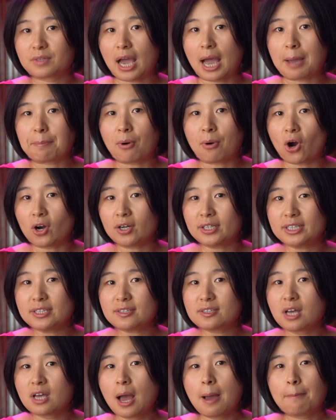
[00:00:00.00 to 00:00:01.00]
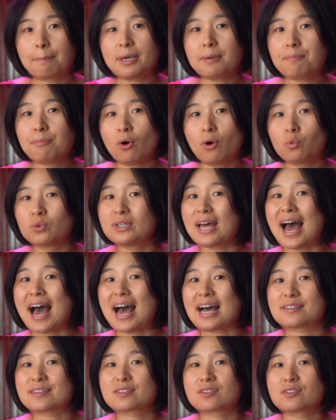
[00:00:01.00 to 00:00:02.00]
At parties, people would
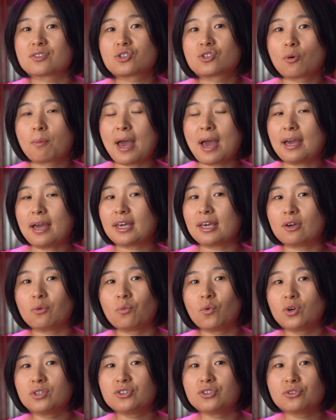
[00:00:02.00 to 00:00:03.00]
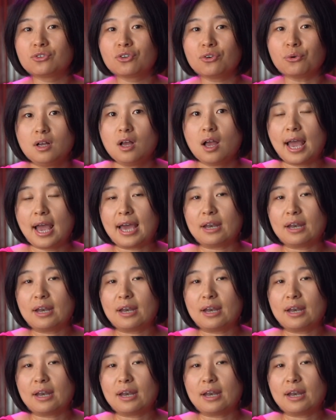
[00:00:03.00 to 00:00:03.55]
ask, "So Peggy, what do you do?"